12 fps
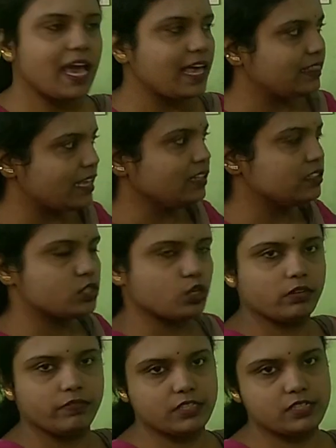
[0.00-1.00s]
and then
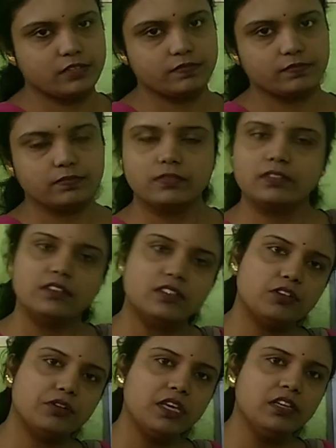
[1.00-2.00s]
solve it.
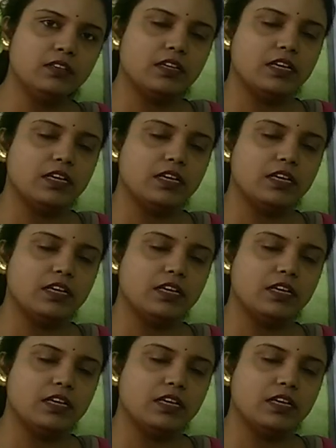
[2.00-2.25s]
Okay.